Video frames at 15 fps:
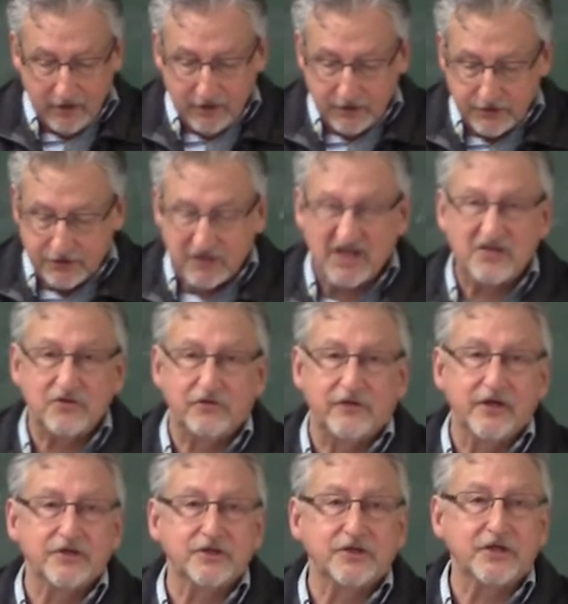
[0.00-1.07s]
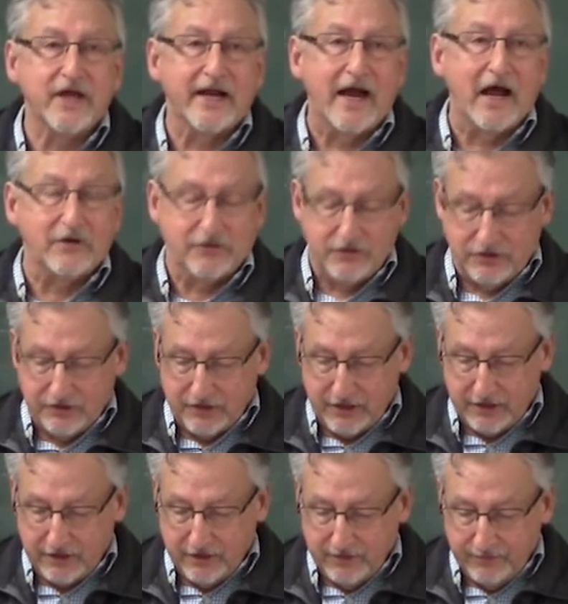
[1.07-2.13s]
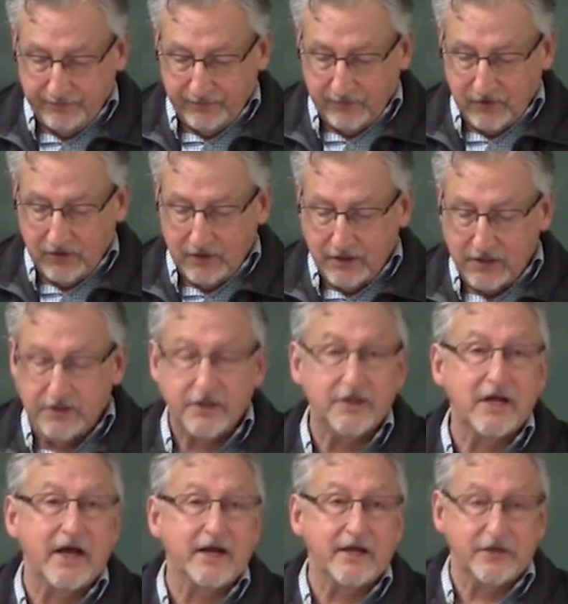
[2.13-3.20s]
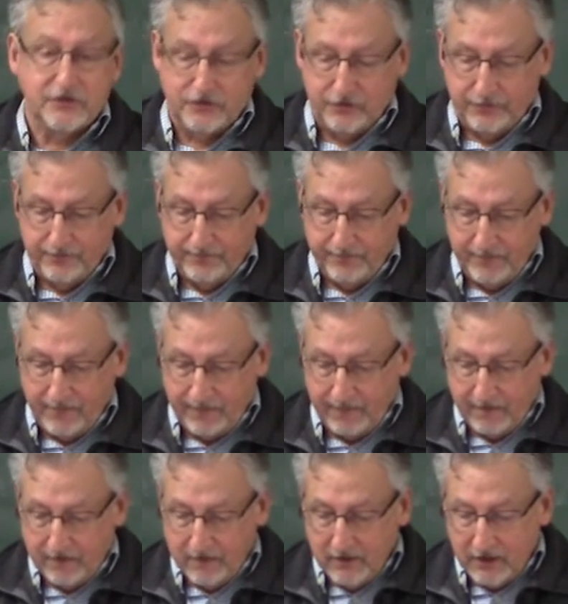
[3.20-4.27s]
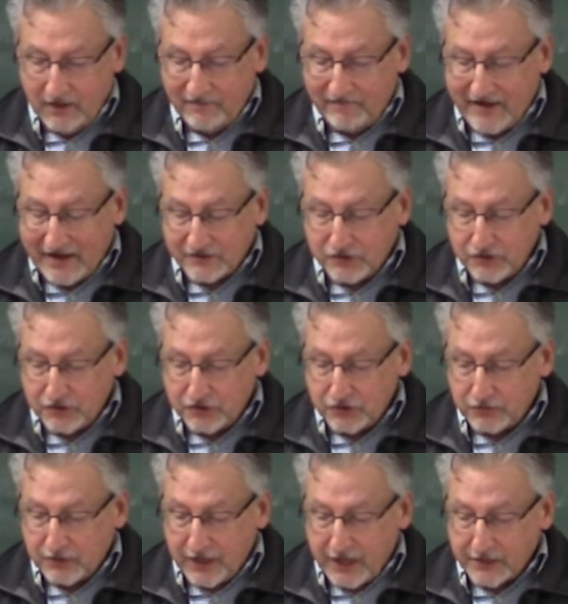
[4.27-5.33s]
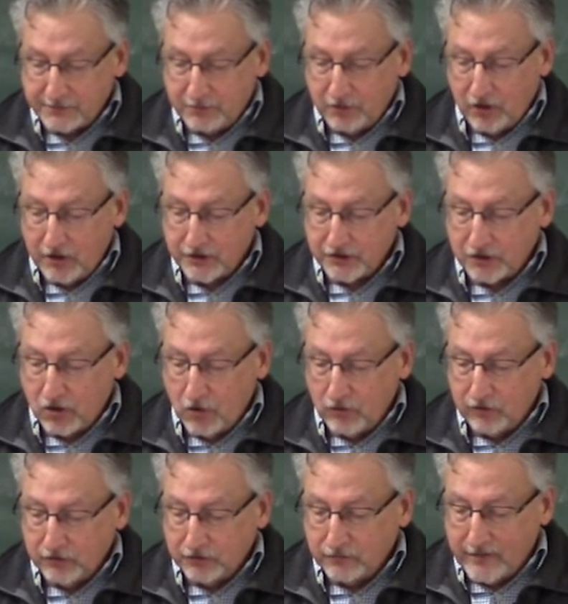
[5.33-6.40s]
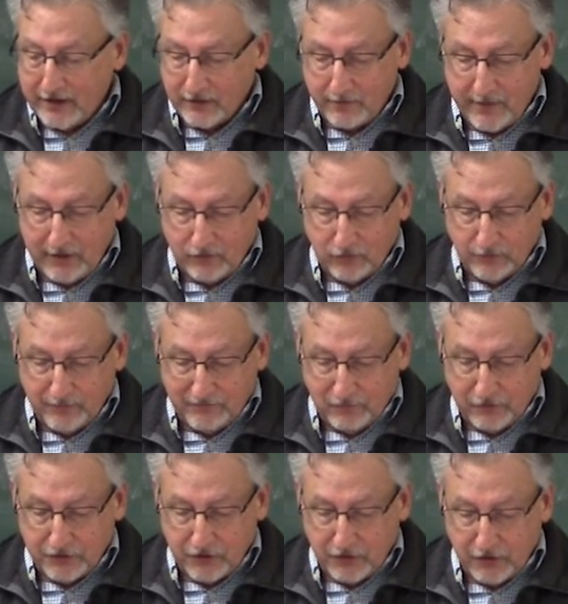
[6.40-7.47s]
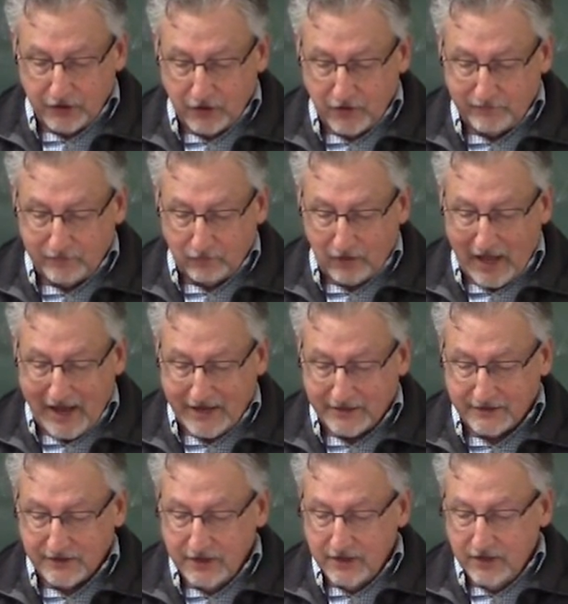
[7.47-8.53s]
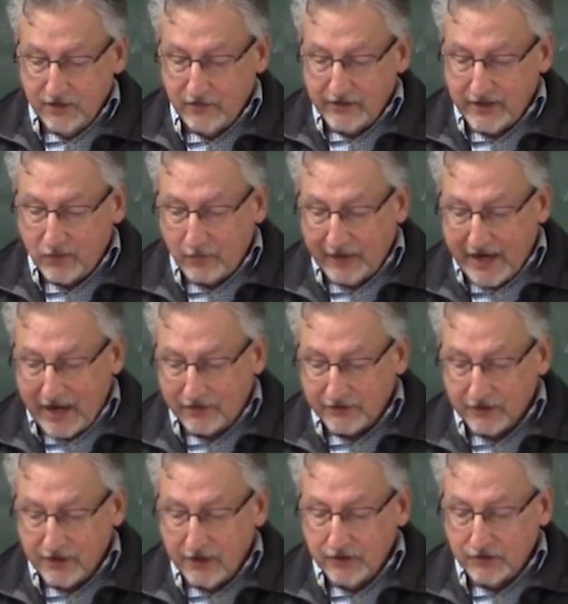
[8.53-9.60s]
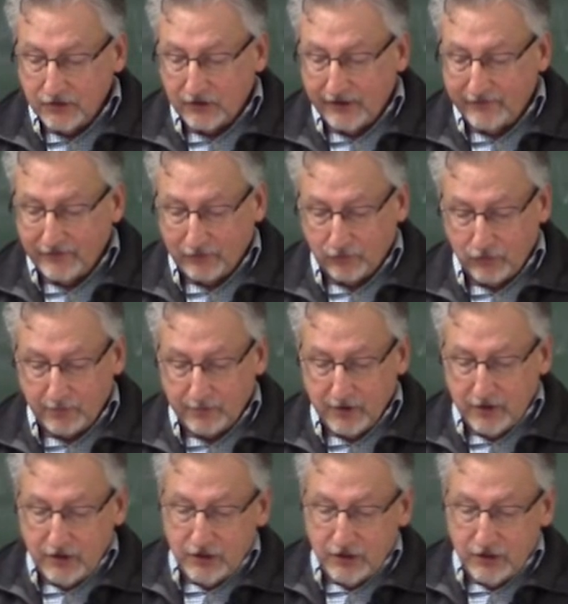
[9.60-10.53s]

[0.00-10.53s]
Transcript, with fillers: Just get your things and get out, she said. He did not answer. He fastened the suitcase, put on his coat, looked around the bedroom before turning off the light. Then he went out to the living room.